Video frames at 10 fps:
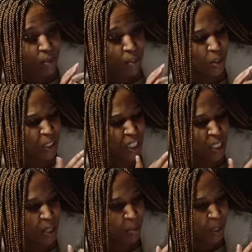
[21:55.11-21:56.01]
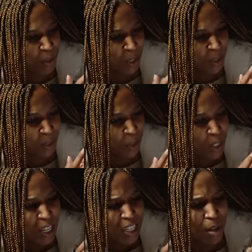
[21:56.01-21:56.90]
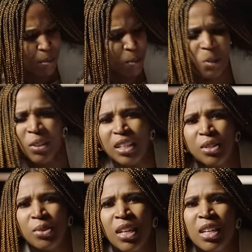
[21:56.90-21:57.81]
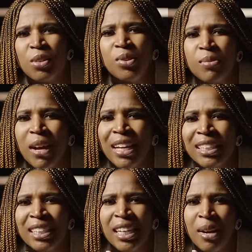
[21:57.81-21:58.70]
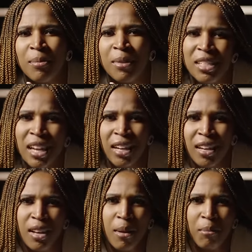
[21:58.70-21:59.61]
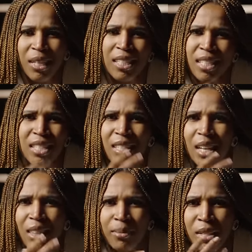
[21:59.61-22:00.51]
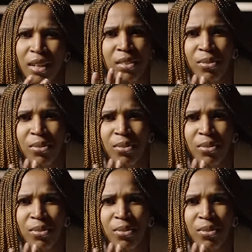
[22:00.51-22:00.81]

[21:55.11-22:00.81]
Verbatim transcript: to oh they just sent me the real. some people do that too they use my dm as like places to send themselves